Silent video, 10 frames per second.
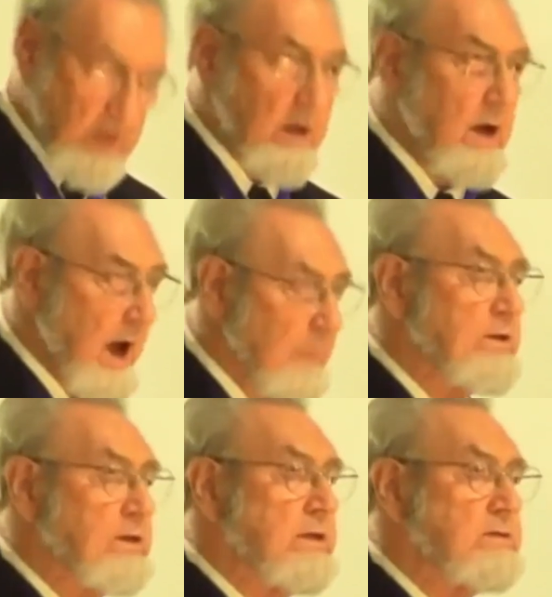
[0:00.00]

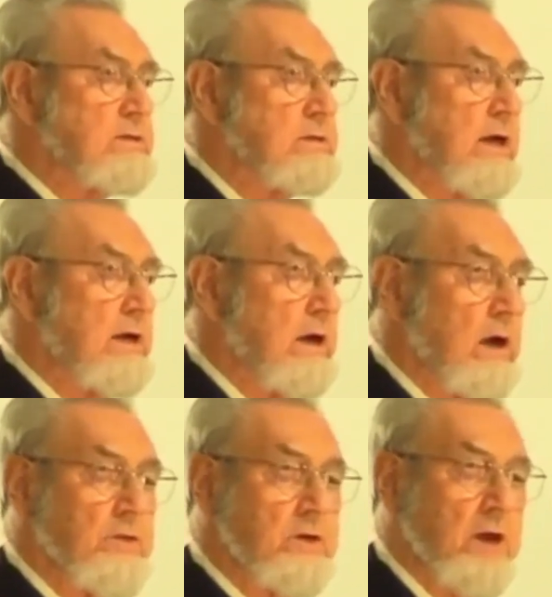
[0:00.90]
competence, and at
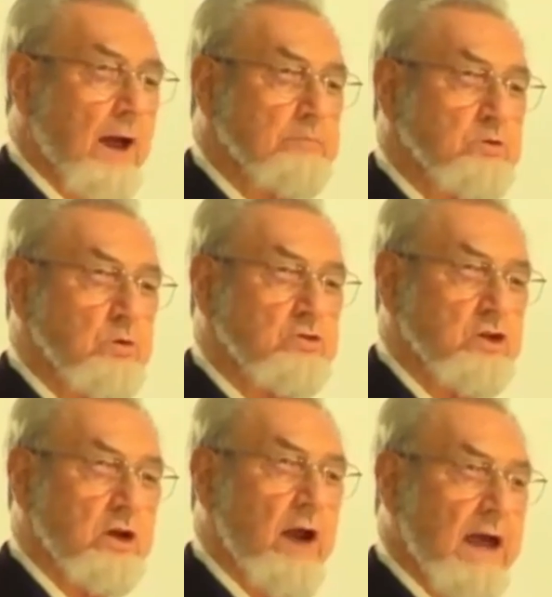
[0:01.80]
other times with
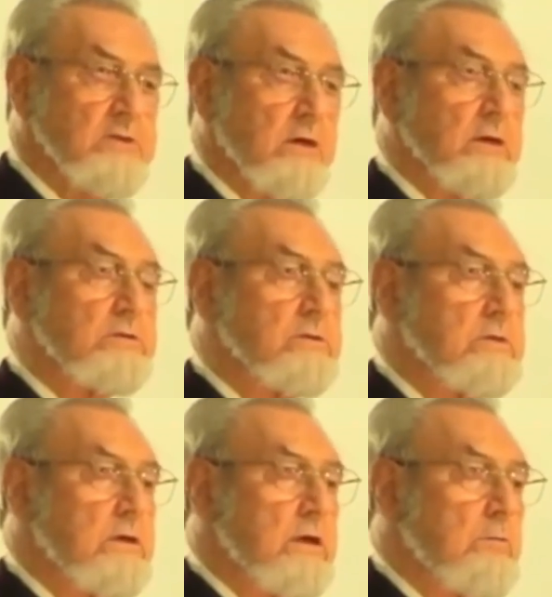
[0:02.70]
sheer excellence,
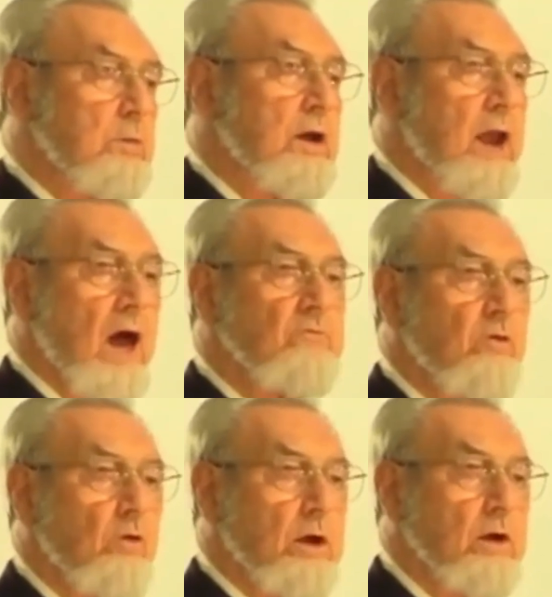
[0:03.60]
but not
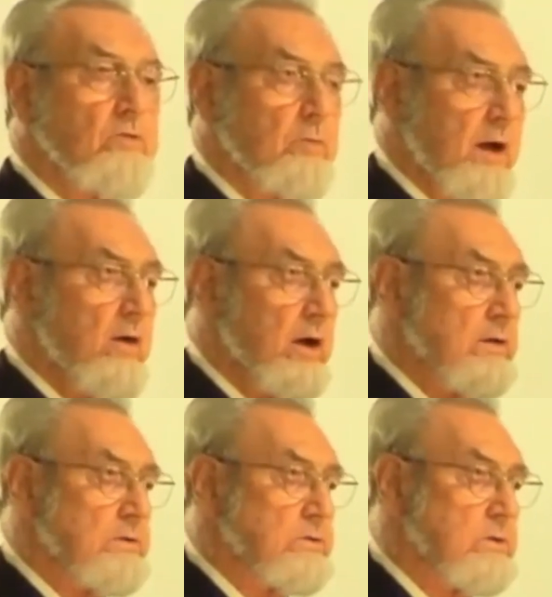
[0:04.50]
for enough
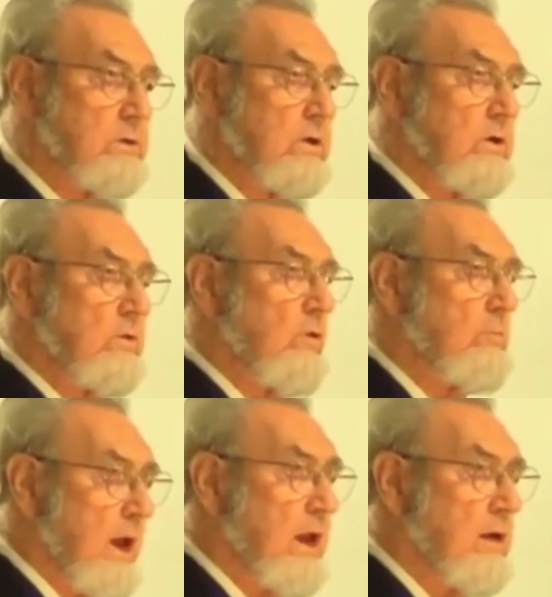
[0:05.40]
Americans. For
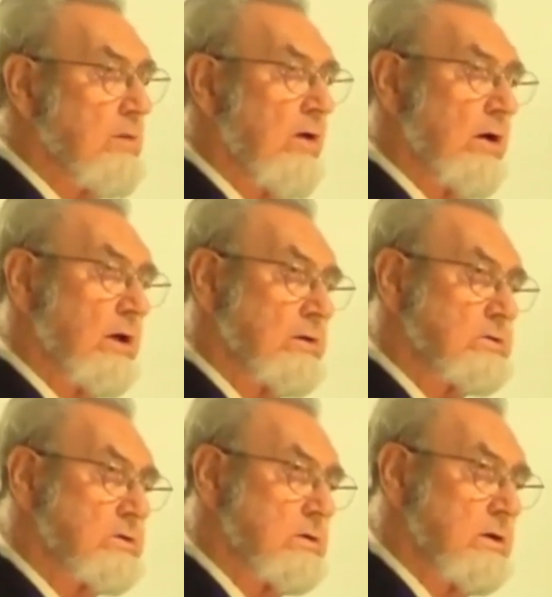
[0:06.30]
many
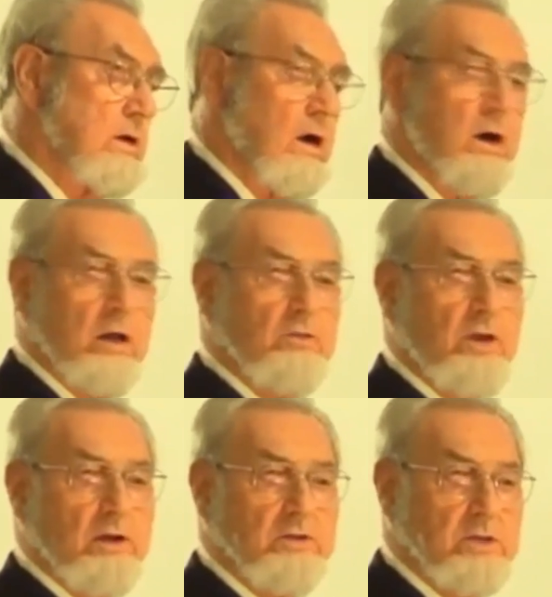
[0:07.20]
Americans, our
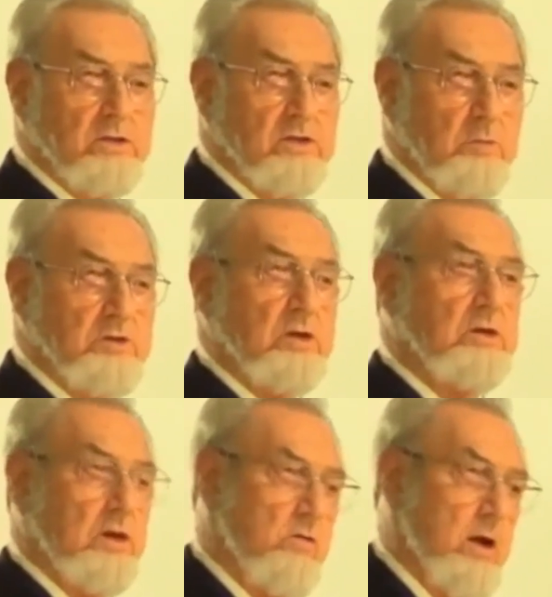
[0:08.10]
healthcare system is a
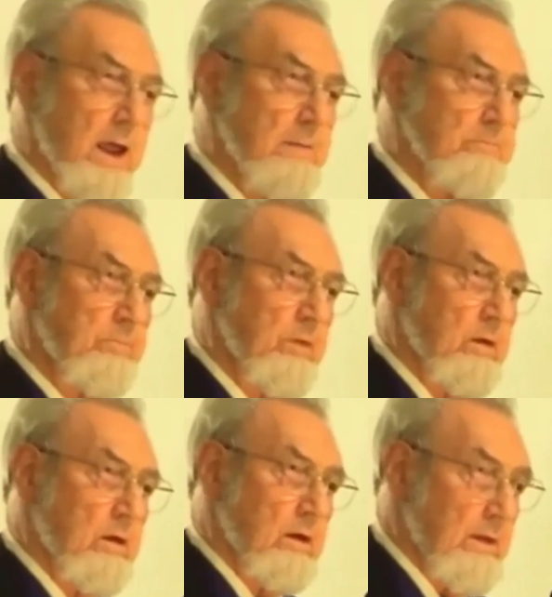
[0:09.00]
tyranny,
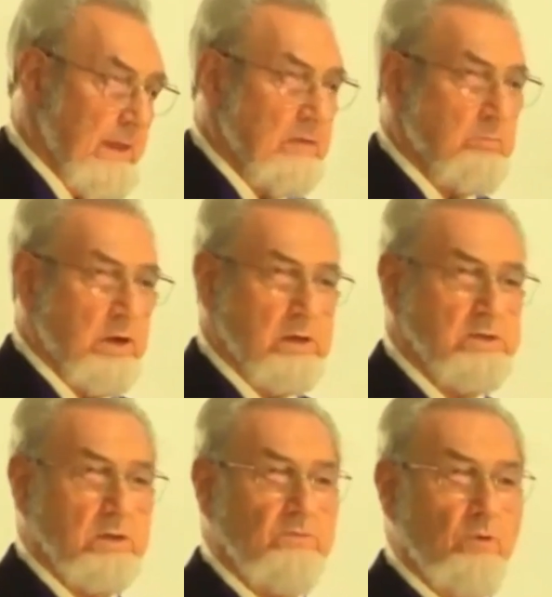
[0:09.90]
and that
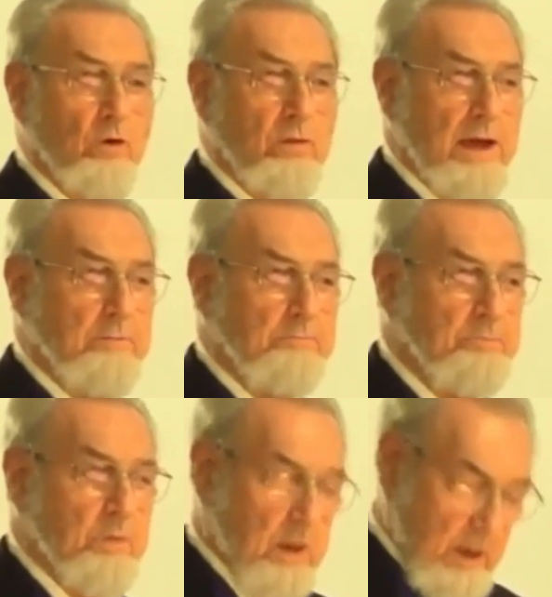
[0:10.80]
means that for
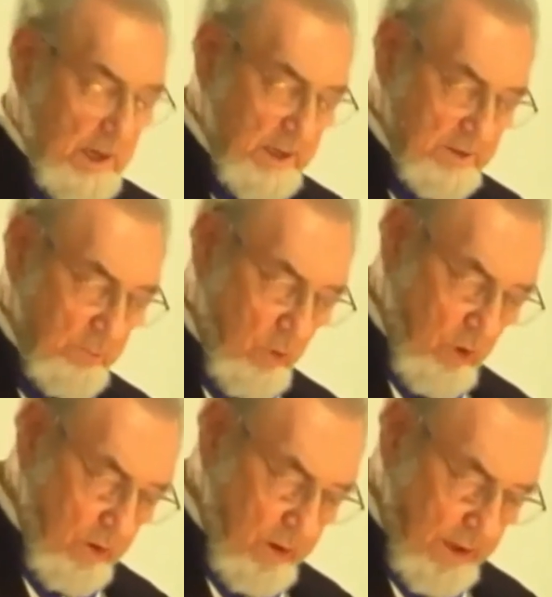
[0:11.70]
them, it is more a